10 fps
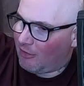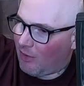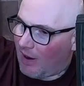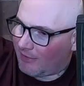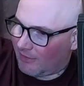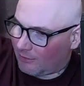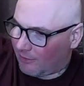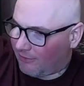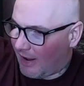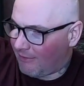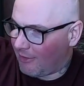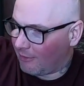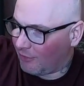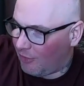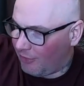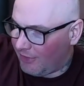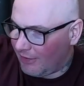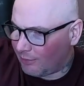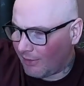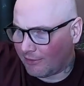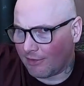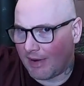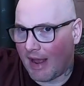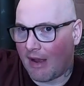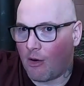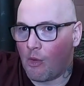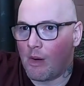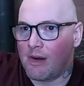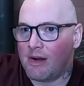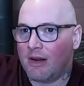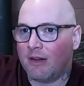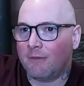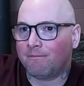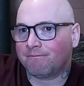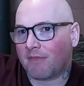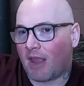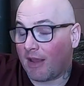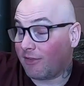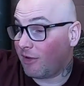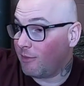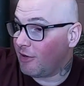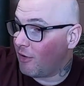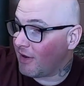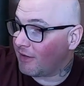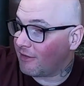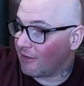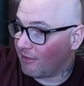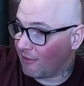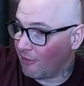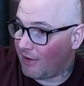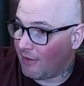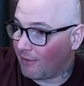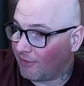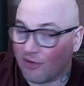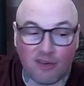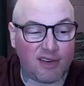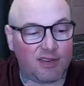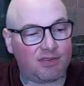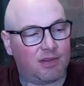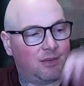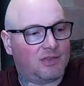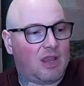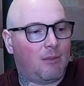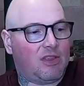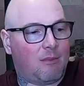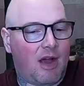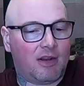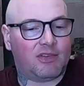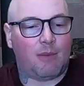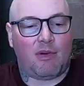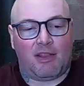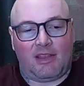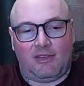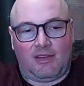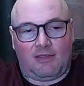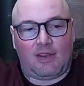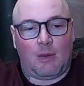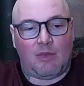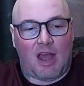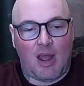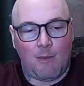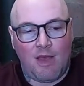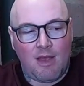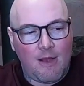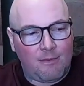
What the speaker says: of Lacrosses were 5 years old. These ones are now, I guess they'll be going into their 3rd year of service. Same with the Mucks. I bought these at the same time.